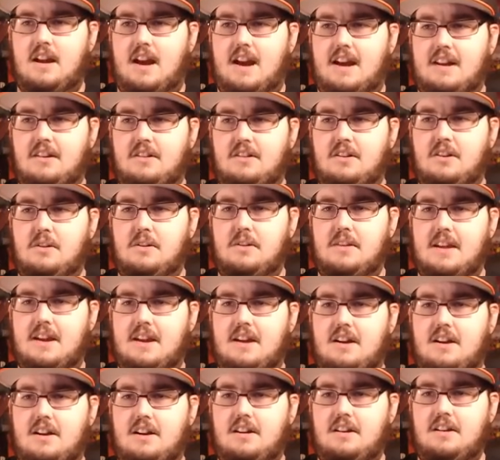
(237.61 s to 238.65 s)
I don't know who they
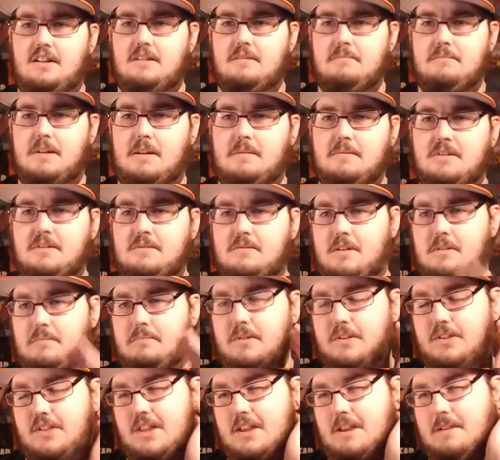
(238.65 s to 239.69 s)
are, but I'm just going to
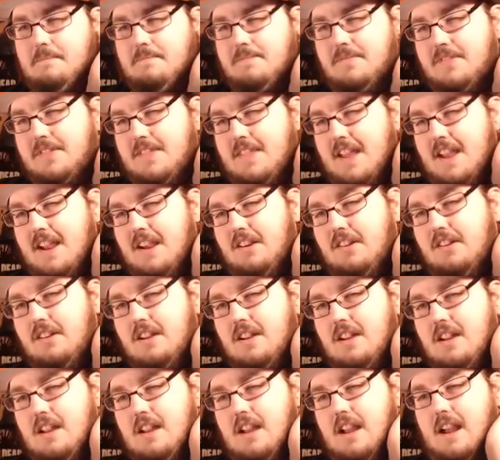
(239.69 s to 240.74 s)
put them there.
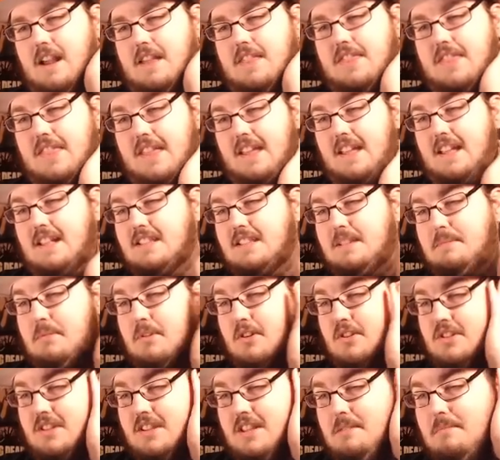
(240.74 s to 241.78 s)
I think it's the
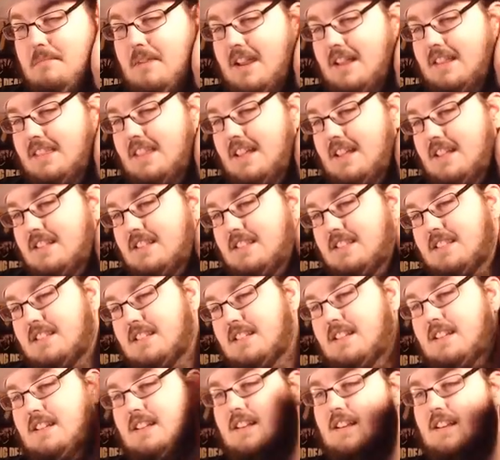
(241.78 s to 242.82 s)
person that made this.